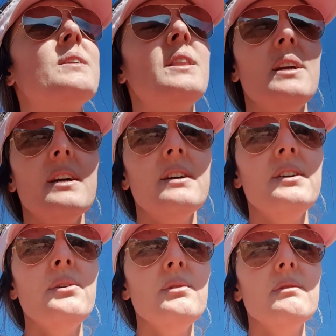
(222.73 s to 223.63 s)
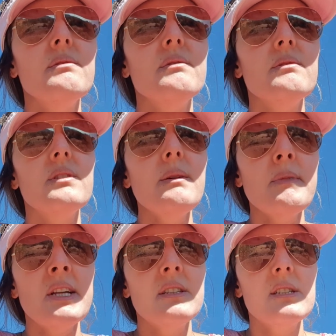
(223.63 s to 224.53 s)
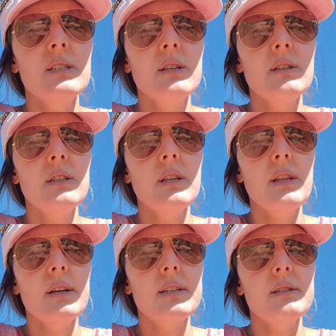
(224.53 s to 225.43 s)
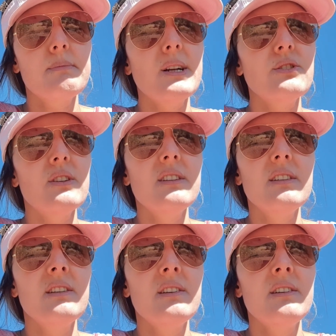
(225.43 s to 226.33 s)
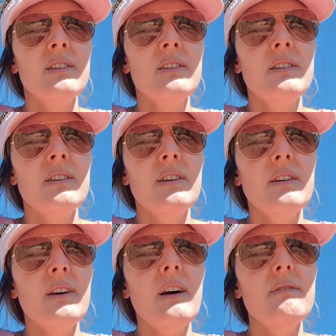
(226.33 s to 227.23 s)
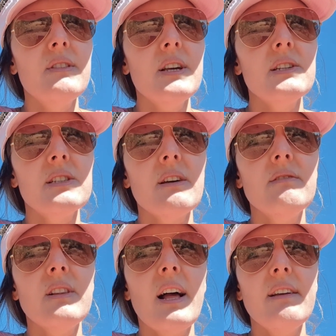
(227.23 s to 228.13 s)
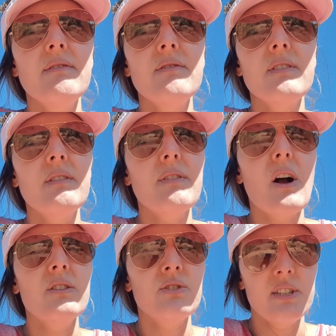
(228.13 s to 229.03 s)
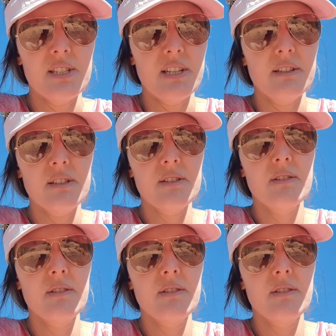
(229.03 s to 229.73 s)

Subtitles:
There are no limits to the expression of this, of life, of consciousness.